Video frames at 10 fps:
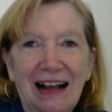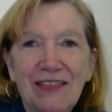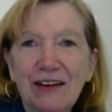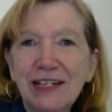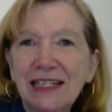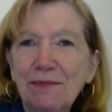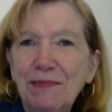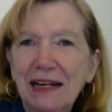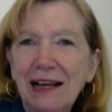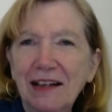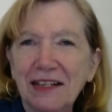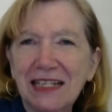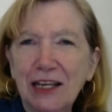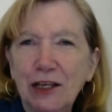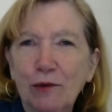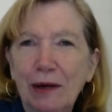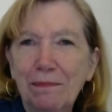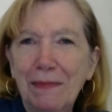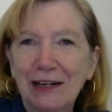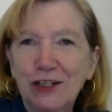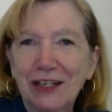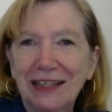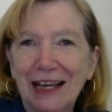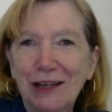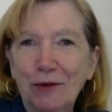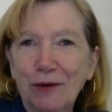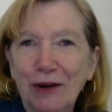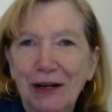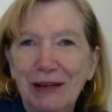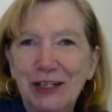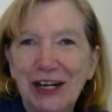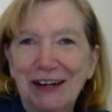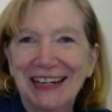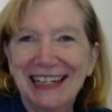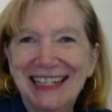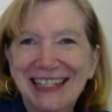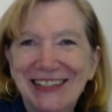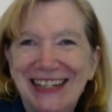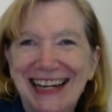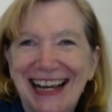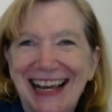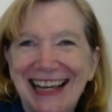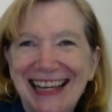there's something else that you had mentioned that you were going to be sharing too today.